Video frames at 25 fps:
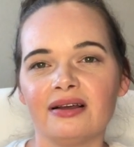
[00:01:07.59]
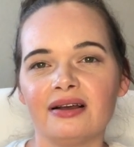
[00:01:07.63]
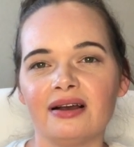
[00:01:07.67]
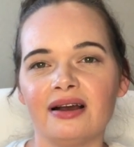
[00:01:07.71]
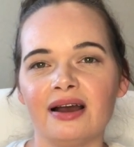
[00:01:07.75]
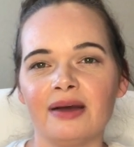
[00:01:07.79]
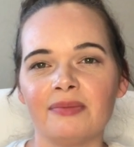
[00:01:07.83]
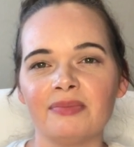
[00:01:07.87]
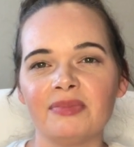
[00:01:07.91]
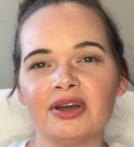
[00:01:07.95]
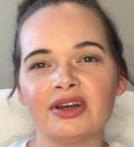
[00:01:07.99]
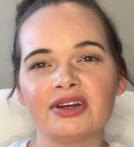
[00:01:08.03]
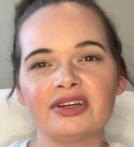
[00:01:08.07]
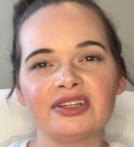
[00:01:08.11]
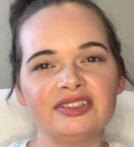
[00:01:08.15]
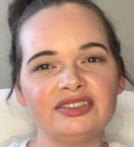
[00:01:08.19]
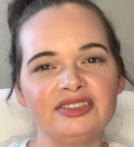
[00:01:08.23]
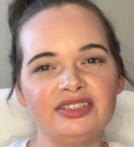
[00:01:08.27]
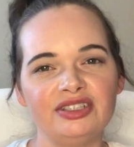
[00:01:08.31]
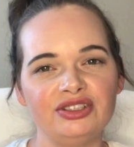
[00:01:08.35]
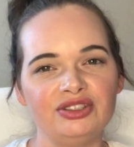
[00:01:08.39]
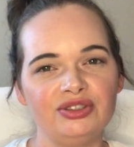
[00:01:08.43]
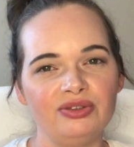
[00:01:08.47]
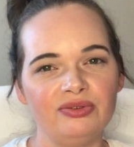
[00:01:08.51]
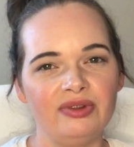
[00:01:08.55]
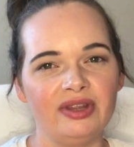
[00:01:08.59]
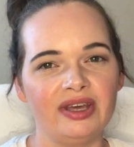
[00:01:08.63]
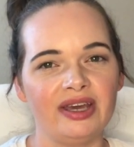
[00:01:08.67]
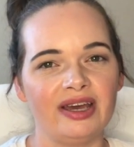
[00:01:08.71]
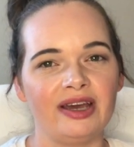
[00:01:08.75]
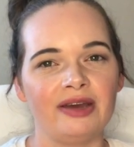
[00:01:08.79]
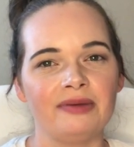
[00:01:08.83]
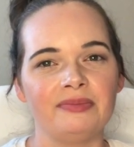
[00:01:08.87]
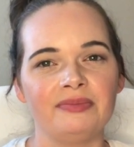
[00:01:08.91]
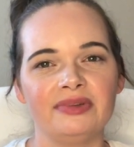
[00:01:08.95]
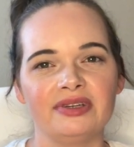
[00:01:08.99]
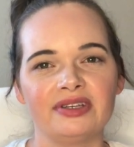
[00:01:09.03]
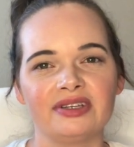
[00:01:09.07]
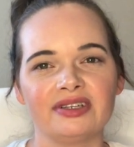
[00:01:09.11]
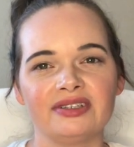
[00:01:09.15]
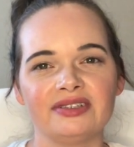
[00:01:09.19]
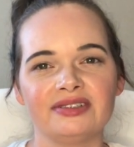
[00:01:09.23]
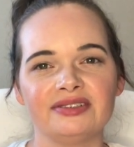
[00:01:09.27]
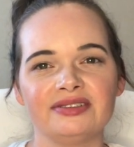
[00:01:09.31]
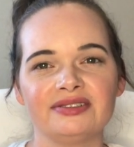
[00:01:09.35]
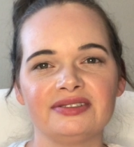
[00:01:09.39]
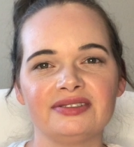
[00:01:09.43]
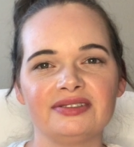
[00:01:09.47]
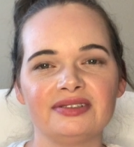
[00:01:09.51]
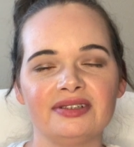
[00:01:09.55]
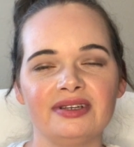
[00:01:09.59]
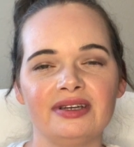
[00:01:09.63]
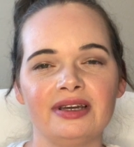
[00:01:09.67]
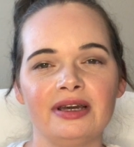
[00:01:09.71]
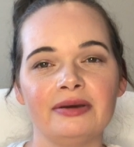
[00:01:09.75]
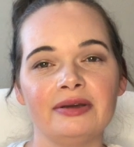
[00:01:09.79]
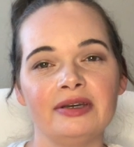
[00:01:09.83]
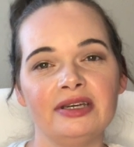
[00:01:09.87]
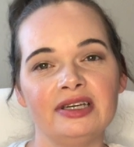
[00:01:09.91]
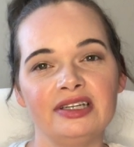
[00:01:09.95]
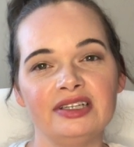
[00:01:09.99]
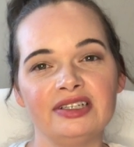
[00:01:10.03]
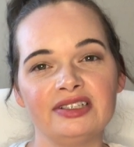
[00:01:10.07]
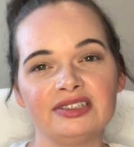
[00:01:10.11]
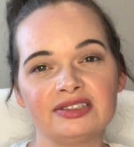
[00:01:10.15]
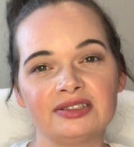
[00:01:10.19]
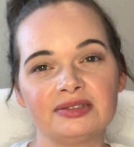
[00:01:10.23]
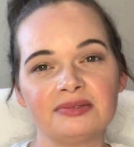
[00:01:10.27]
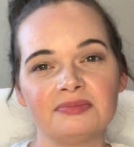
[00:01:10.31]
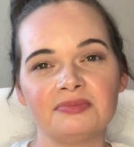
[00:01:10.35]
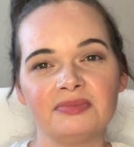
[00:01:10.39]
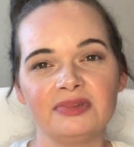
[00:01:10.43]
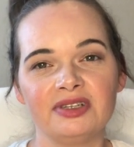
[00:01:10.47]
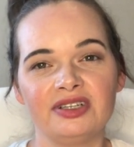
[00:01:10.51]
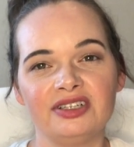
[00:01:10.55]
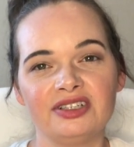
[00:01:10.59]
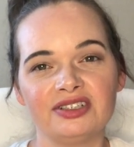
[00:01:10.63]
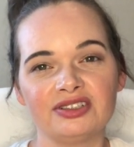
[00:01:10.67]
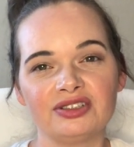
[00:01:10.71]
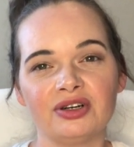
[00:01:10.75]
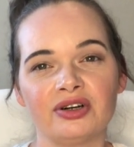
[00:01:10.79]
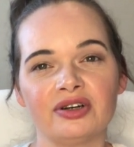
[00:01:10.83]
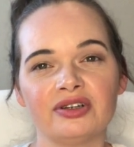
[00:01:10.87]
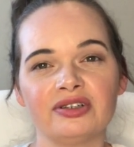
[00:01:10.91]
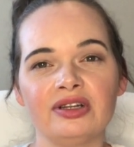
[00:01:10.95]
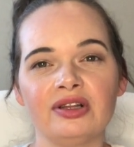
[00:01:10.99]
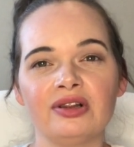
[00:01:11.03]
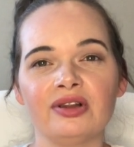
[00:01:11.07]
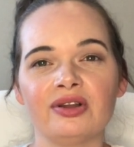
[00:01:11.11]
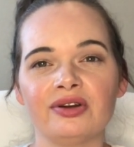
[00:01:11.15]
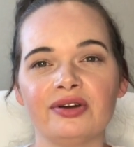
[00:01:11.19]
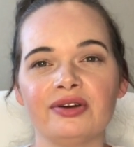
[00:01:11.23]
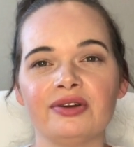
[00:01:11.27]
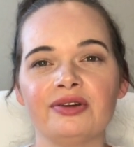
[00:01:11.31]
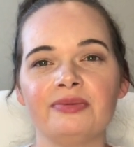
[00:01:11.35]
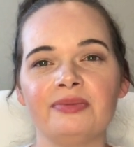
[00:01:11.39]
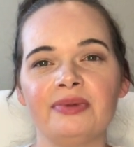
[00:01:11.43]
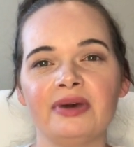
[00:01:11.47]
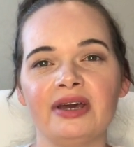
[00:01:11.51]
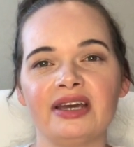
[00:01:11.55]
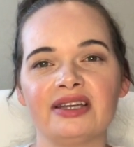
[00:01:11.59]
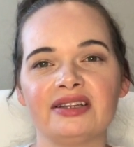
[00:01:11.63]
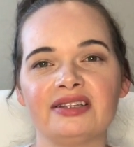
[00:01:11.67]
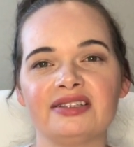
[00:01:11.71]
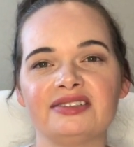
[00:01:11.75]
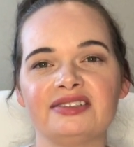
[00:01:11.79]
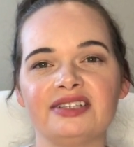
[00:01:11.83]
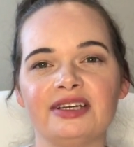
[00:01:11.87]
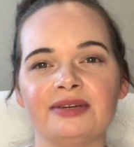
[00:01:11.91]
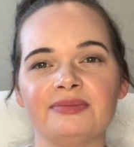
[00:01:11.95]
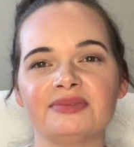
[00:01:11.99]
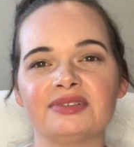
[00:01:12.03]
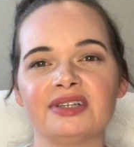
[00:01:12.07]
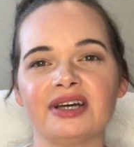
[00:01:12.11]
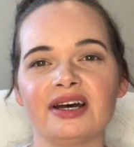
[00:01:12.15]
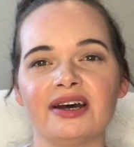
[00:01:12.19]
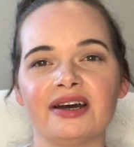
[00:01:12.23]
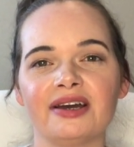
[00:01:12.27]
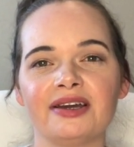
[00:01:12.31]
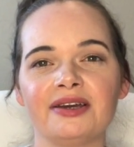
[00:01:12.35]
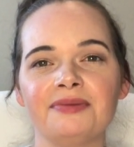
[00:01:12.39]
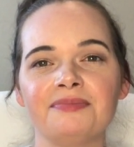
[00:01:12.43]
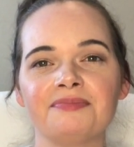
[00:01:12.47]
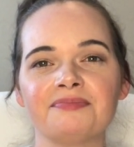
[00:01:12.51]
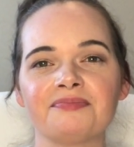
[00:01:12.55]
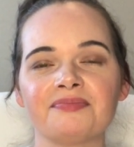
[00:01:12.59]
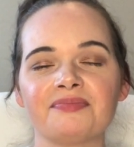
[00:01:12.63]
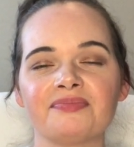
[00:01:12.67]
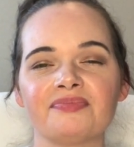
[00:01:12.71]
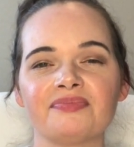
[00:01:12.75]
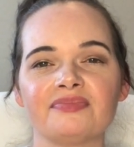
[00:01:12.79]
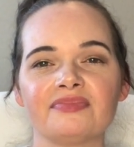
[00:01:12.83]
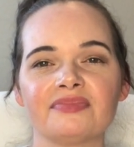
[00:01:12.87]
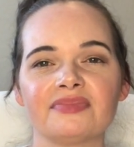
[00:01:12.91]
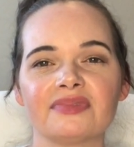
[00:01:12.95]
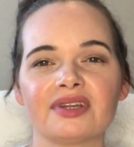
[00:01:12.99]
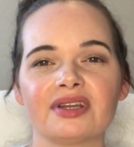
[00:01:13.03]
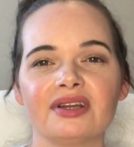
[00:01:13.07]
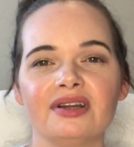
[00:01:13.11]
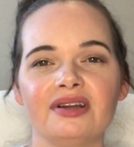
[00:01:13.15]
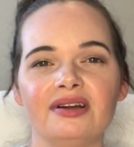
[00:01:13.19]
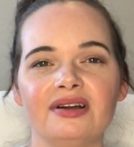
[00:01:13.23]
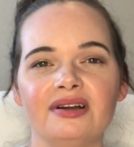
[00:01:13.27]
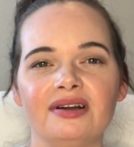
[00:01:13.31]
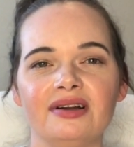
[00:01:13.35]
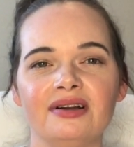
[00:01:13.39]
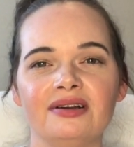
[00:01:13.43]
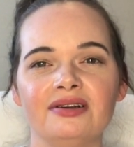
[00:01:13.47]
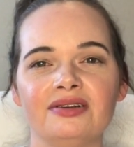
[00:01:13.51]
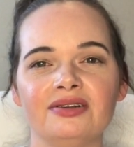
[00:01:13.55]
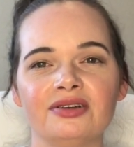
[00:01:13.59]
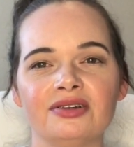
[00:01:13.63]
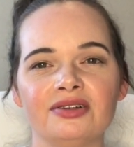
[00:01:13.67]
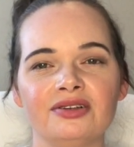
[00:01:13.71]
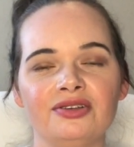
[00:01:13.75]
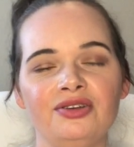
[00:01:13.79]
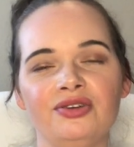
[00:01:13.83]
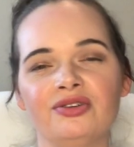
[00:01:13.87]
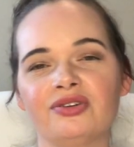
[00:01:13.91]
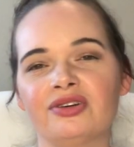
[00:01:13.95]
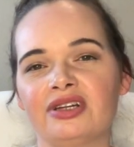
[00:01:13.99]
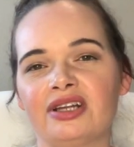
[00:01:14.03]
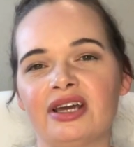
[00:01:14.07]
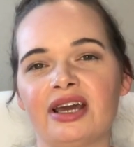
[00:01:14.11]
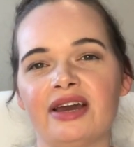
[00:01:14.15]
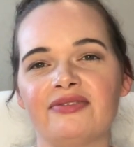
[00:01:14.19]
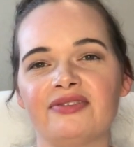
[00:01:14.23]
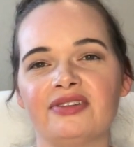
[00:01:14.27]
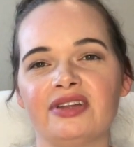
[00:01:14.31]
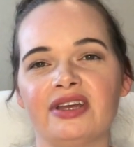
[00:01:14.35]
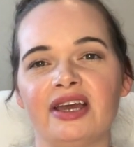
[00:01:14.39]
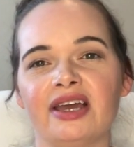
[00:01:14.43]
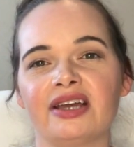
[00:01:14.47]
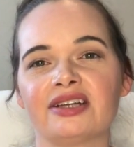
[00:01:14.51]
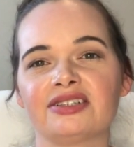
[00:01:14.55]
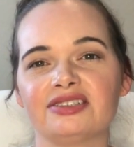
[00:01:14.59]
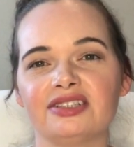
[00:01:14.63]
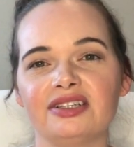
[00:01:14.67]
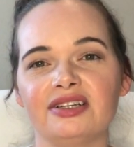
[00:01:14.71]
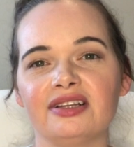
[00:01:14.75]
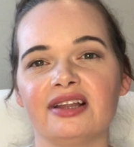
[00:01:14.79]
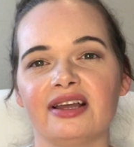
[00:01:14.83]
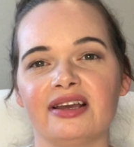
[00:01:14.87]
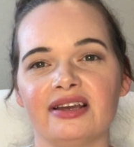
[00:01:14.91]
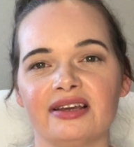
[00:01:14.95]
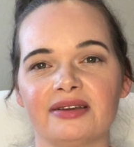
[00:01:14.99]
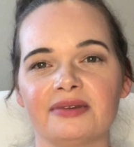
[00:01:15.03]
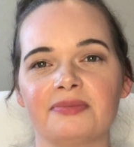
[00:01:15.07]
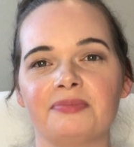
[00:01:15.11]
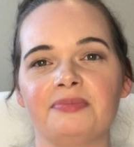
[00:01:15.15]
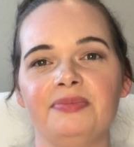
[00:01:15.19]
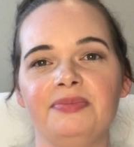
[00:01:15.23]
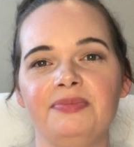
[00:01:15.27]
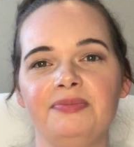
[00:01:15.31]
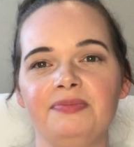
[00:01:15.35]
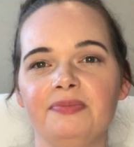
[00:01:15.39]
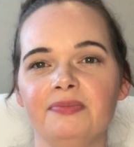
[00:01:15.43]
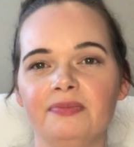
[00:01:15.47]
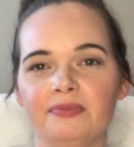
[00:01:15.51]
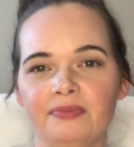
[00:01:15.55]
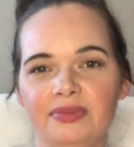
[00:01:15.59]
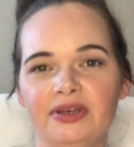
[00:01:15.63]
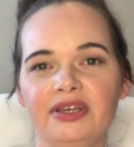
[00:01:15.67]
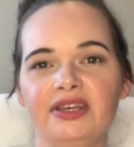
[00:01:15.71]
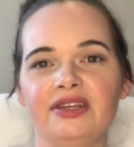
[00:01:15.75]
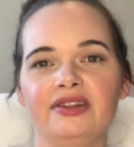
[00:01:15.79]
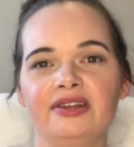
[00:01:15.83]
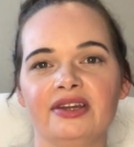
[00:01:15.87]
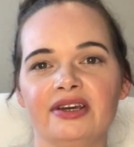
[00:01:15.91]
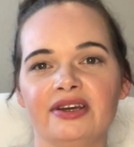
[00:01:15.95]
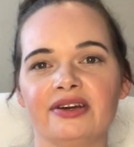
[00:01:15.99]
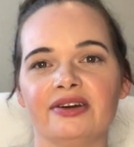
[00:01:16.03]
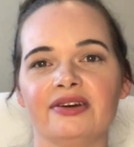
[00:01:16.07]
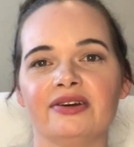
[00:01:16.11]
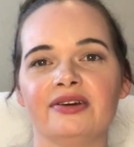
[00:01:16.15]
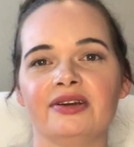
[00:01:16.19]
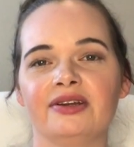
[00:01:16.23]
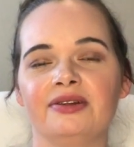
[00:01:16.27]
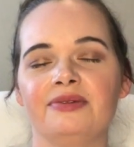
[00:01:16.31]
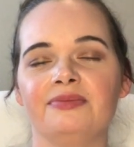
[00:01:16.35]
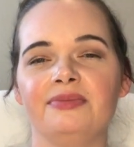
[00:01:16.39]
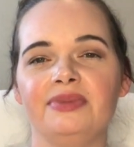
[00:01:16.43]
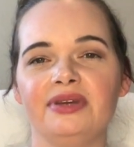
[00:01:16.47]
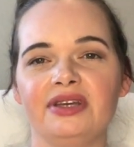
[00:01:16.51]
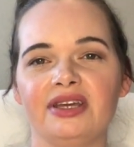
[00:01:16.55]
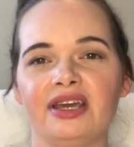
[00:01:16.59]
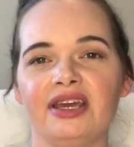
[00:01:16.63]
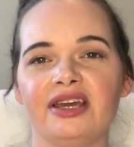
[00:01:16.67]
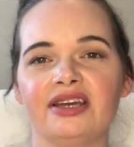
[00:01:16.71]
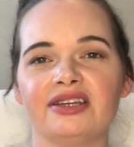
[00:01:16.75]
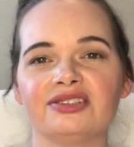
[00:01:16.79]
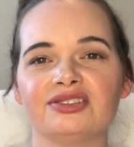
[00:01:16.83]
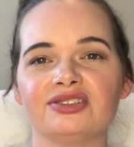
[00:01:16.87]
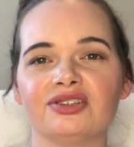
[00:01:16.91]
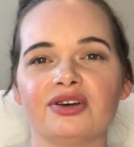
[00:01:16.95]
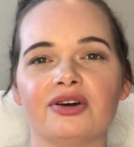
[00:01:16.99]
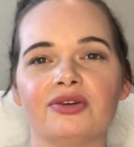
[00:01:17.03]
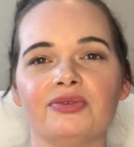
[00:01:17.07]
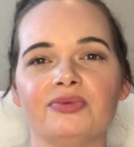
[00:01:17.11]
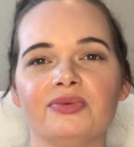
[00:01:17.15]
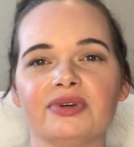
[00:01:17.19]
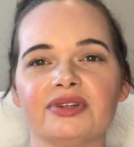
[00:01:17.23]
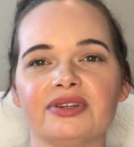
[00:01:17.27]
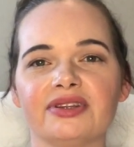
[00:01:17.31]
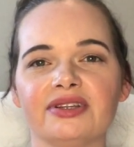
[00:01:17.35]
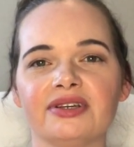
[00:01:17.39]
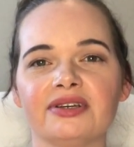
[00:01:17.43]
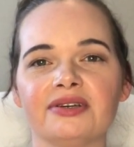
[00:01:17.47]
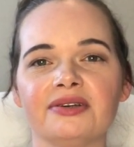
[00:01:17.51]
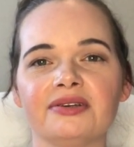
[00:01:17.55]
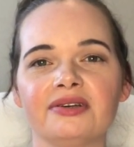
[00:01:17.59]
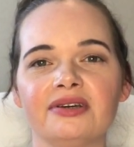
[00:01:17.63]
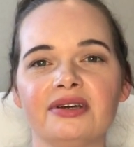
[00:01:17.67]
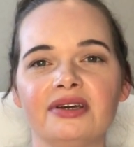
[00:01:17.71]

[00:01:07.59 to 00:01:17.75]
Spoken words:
I'm not going to teach you that because it is hard to learn, but at the same time, you're going to have to actually be there and be hands-on with it.